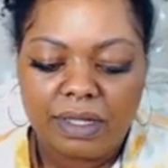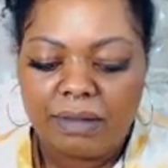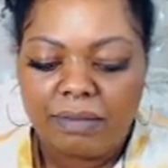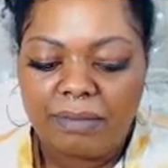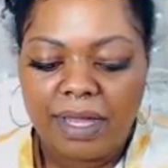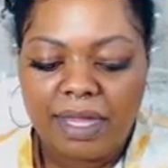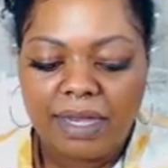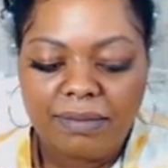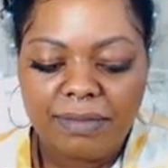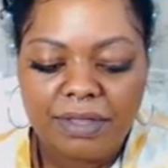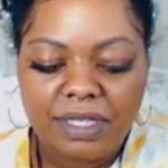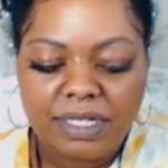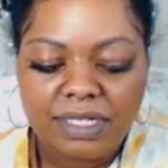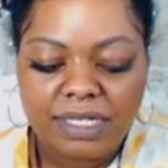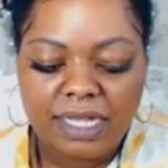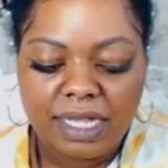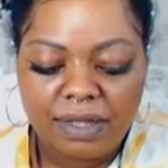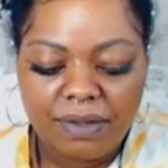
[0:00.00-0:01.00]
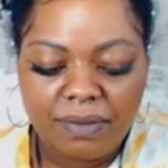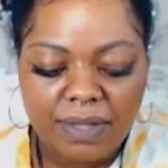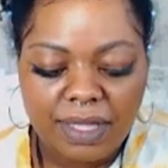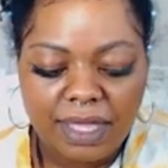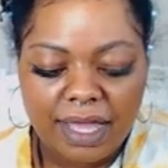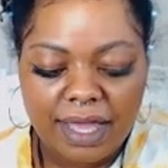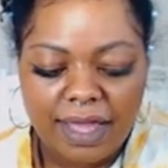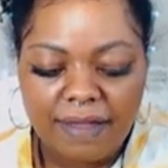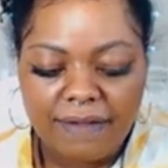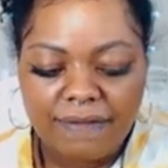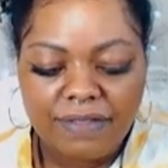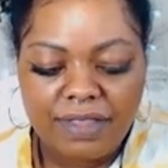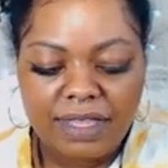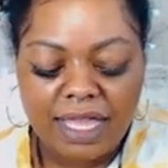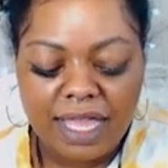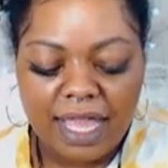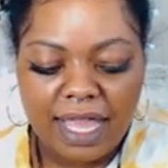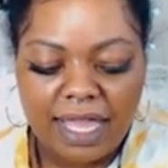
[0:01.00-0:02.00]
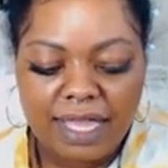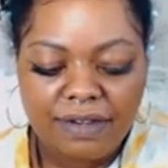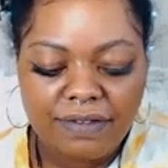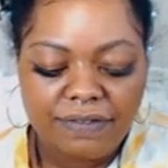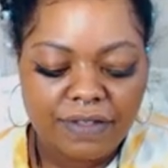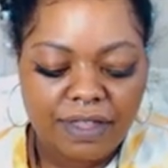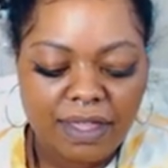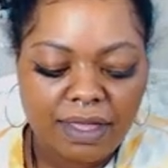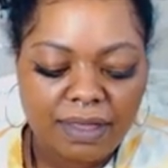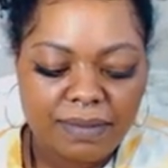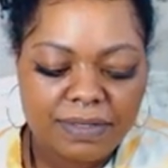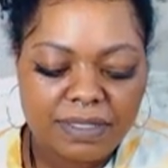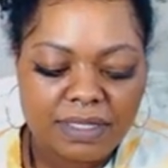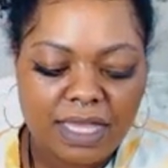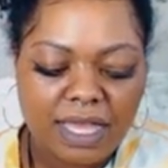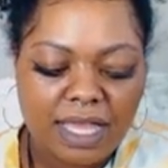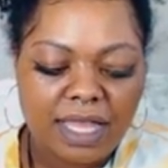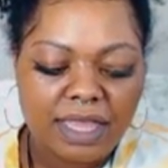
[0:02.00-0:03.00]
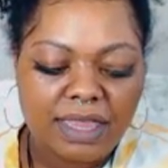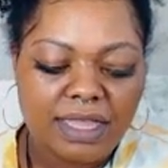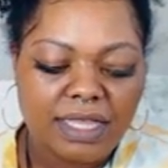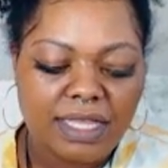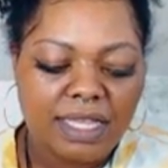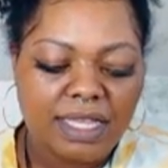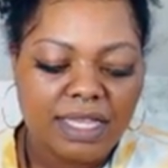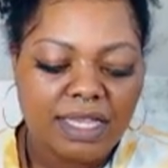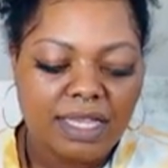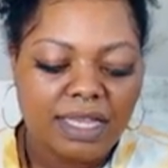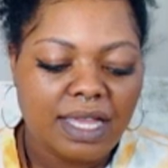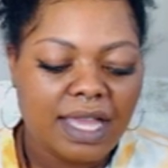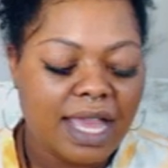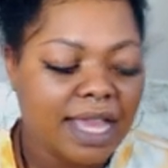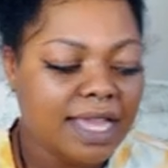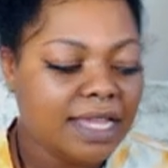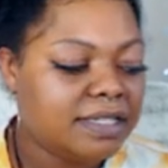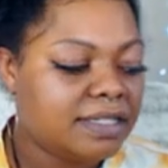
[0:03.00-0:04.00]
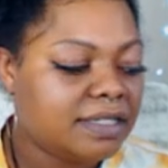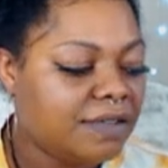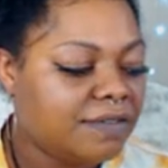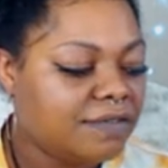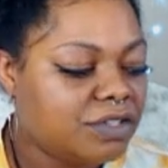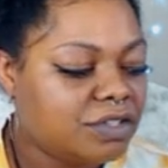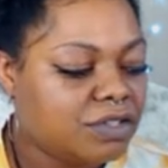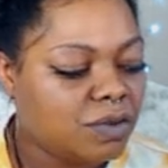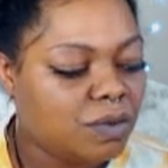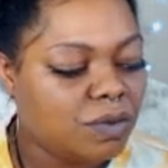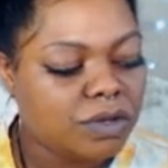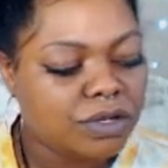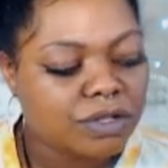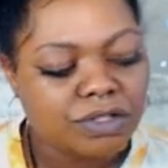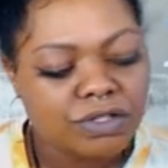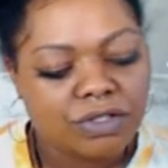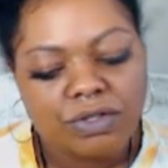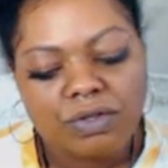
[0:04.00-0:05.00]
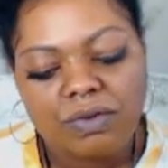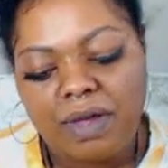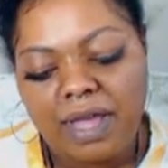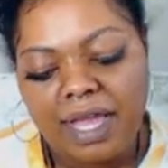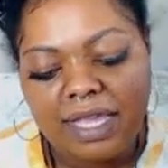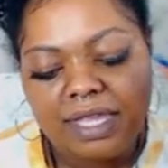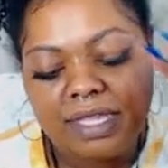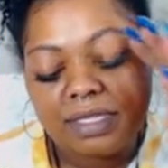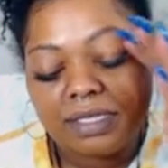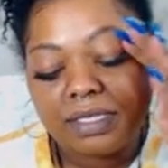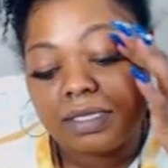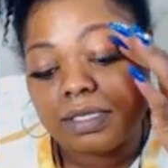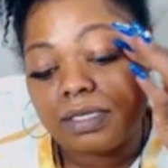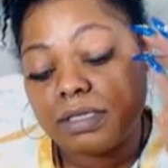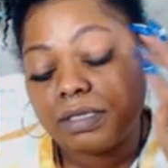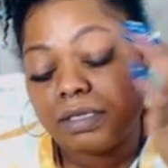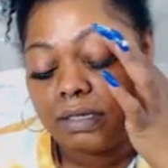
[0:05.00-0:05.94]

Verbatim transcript: Bottom of the deck, we have the Eight of Cups and the Eight of Swords. Two eights.